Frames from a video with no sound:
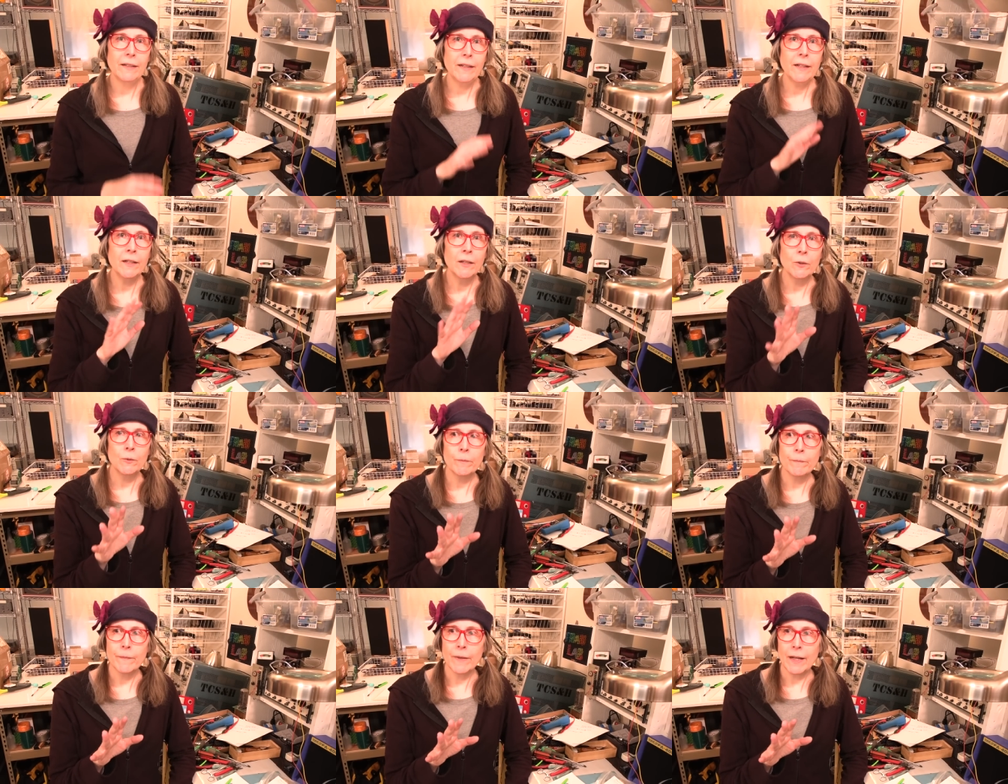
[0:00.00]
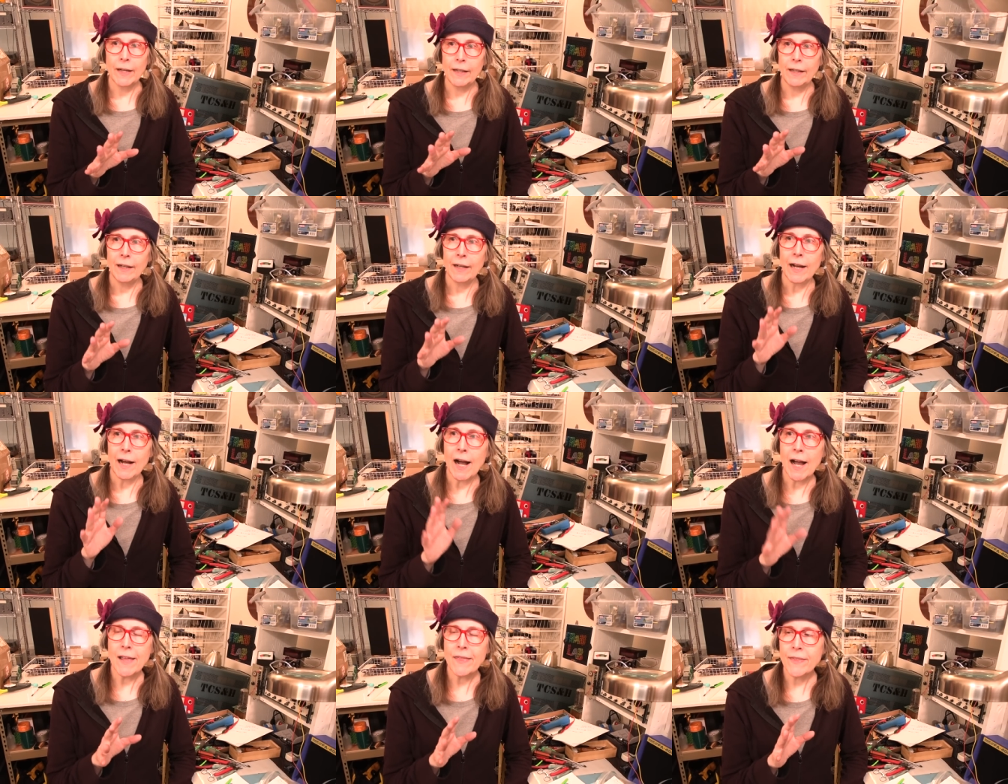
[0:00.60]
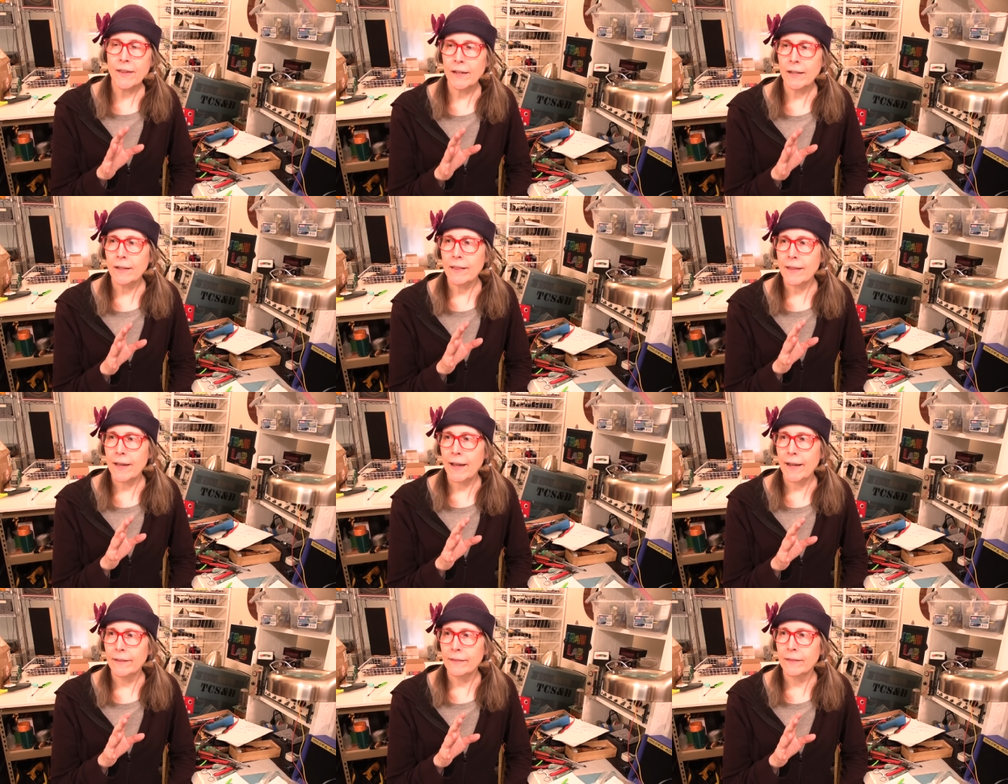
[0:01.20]
you know, I think
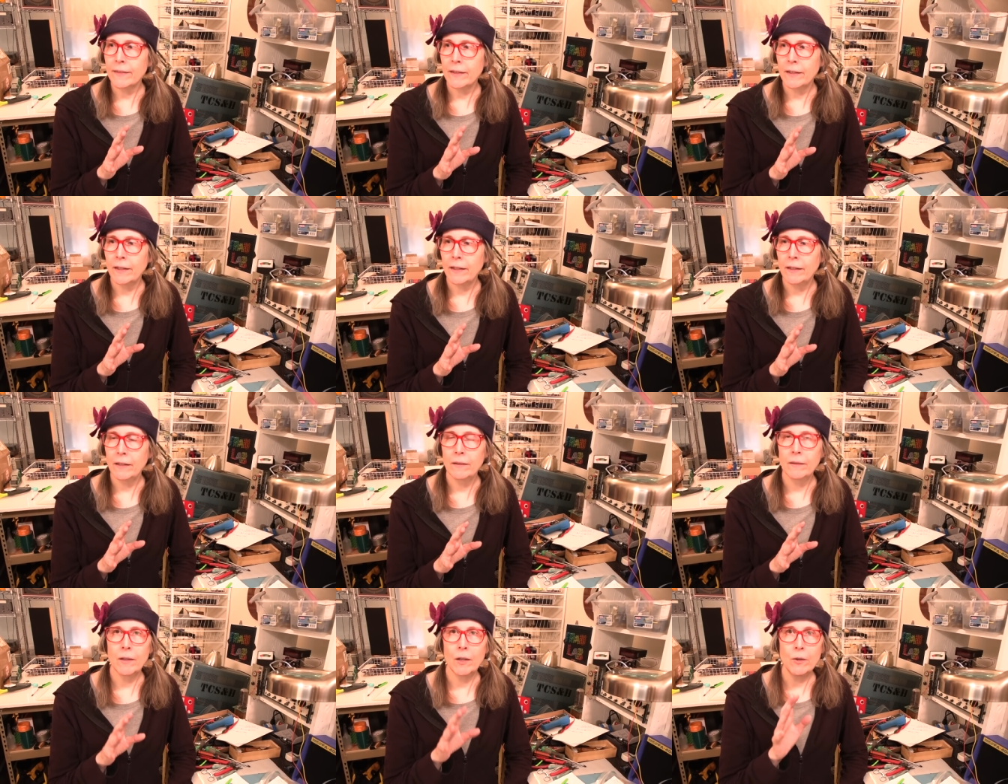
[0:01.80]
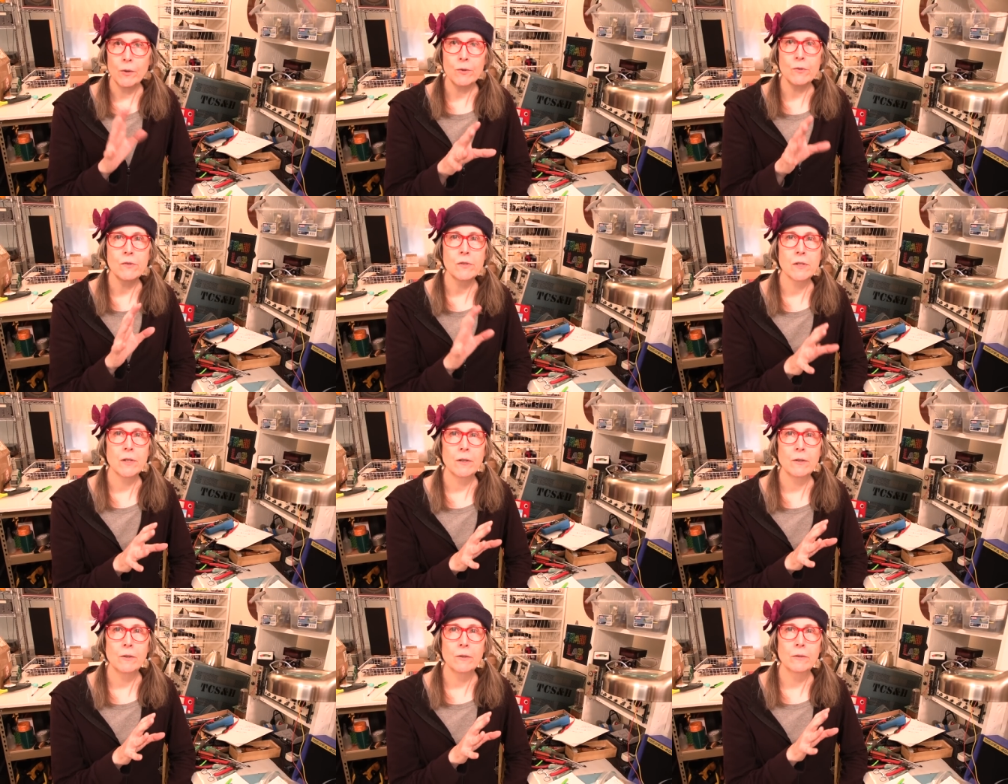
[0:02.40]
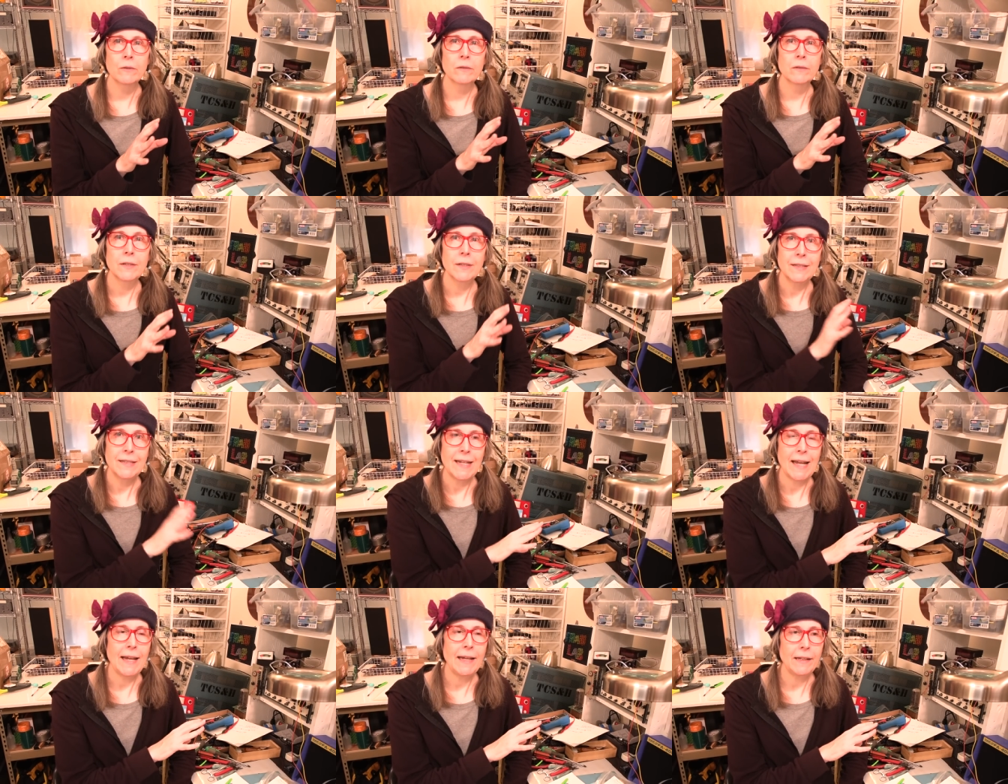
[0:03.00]
that the ozone
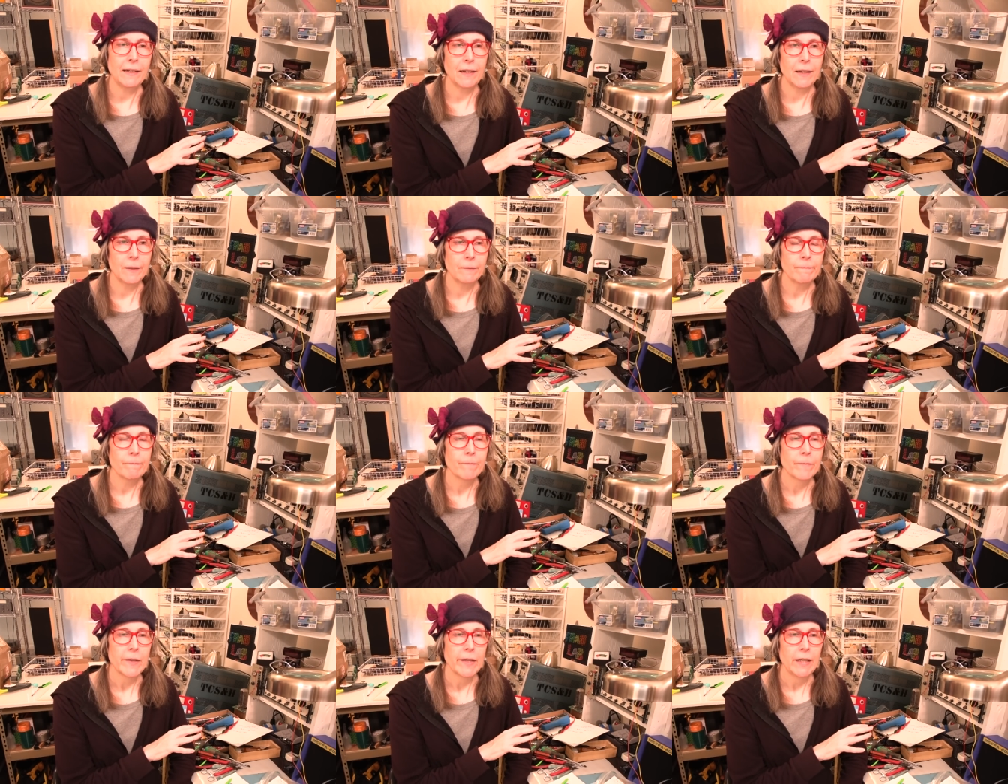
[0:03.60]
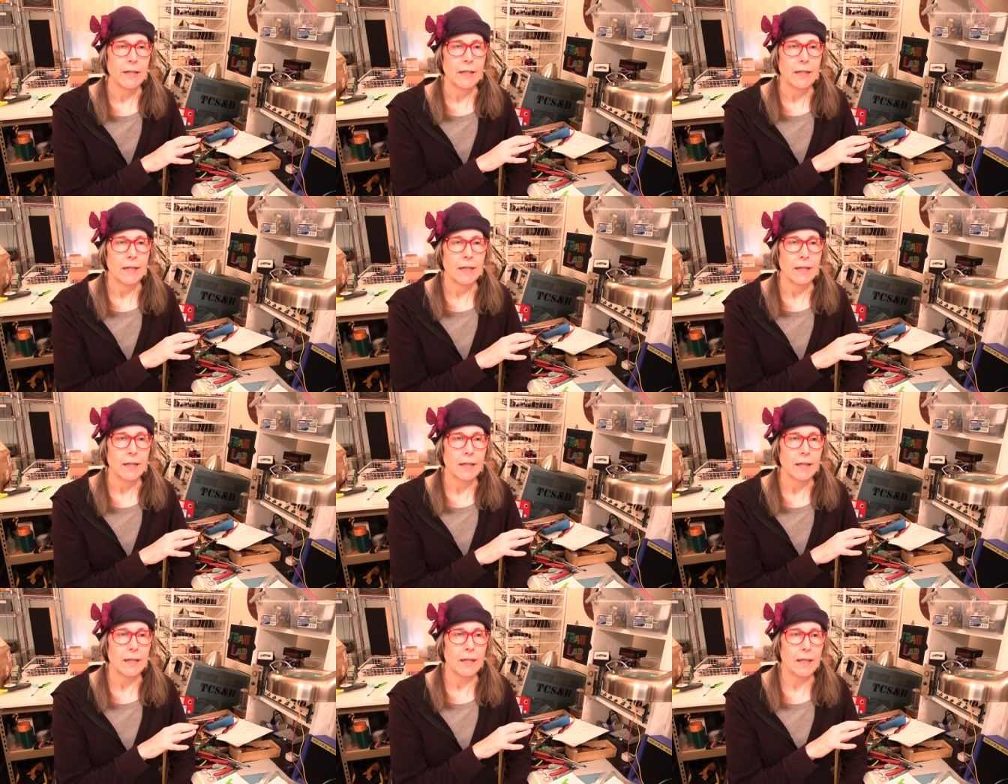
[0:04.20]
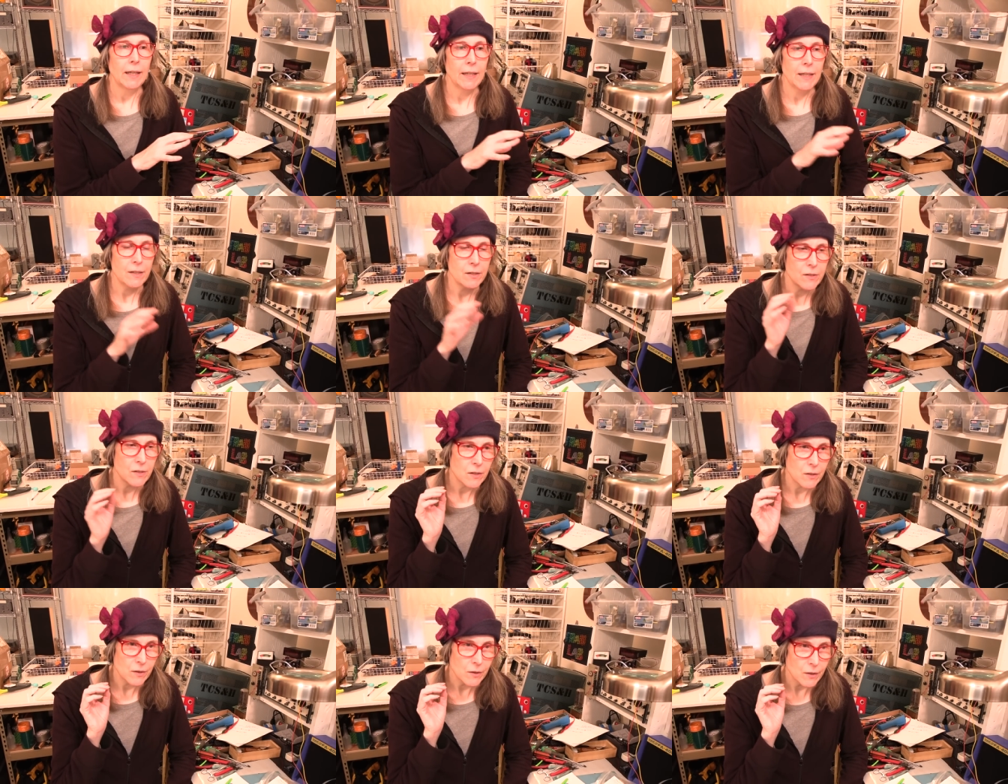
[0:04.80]
data
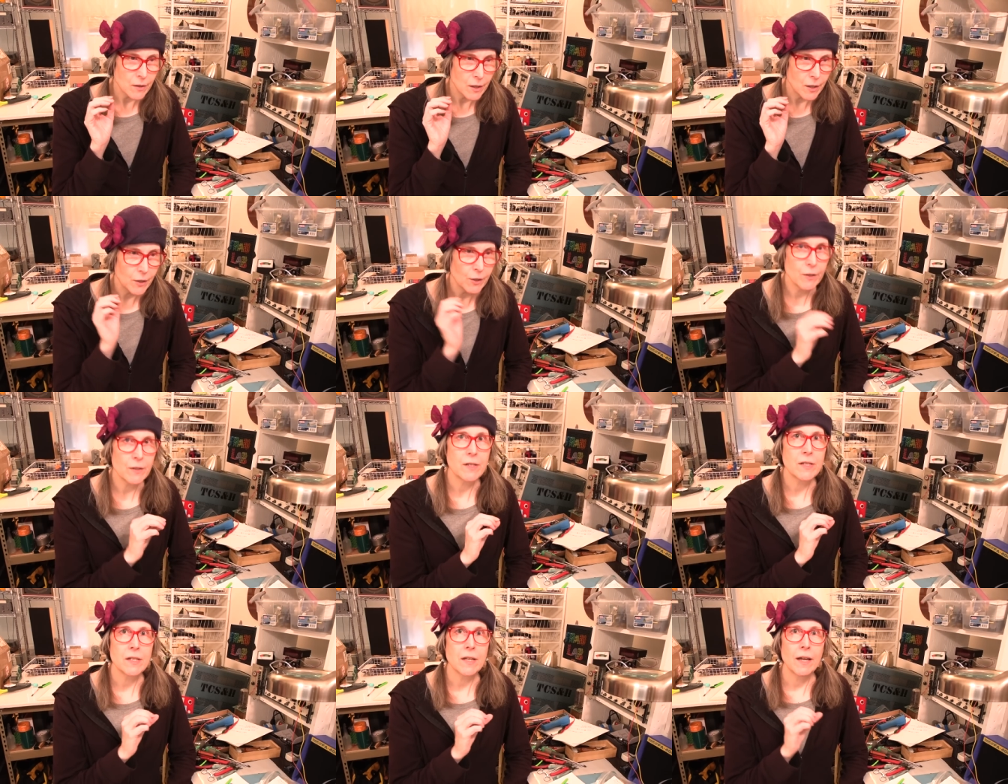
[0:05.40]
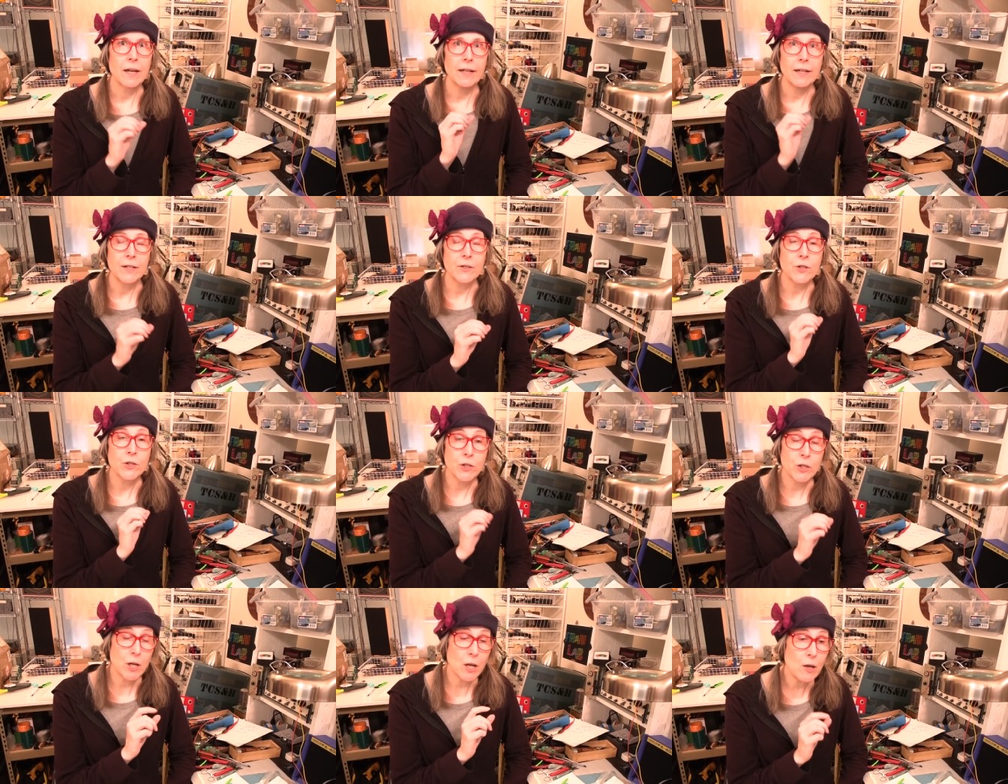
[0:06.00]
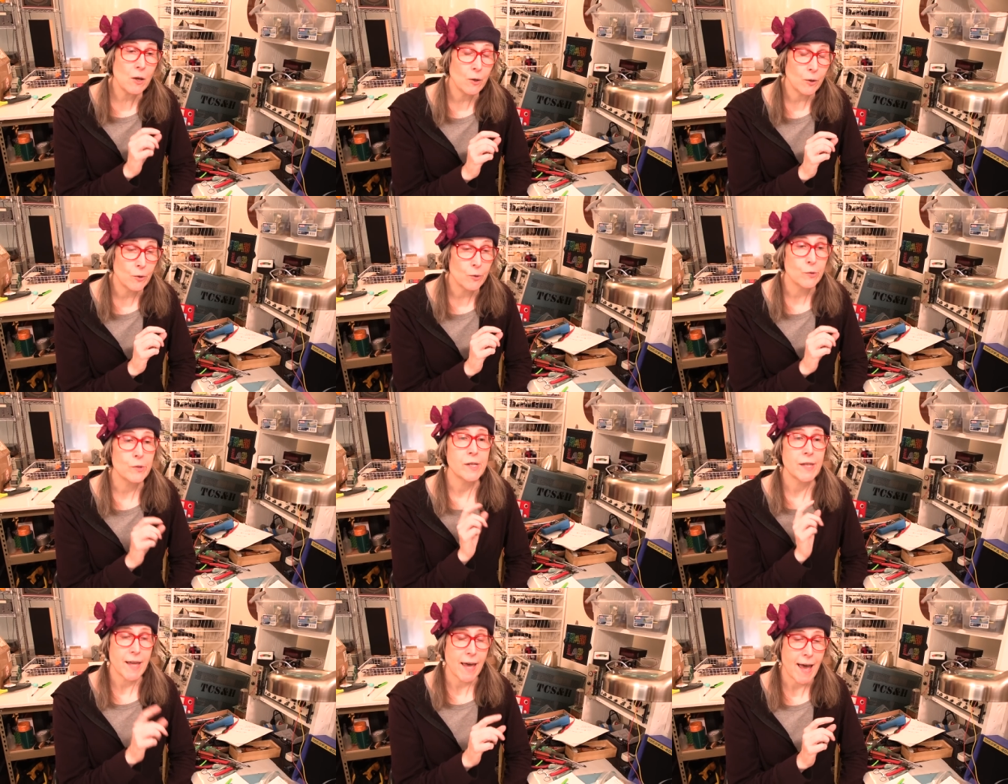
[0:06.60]
is a good sign. It
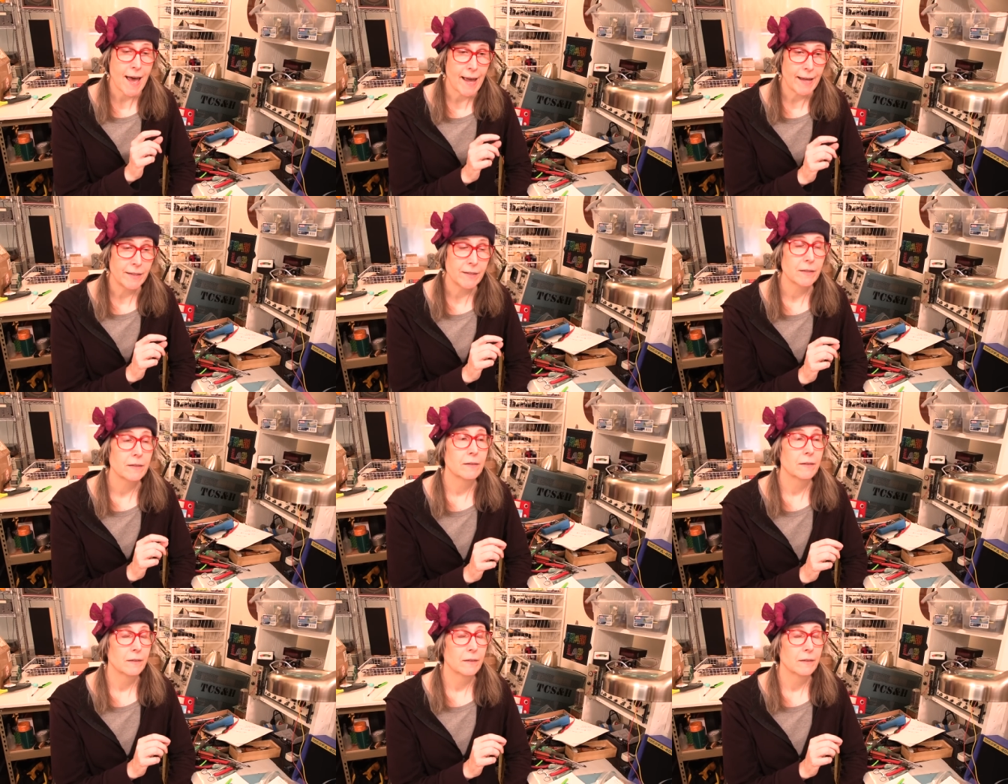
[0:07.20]
shows that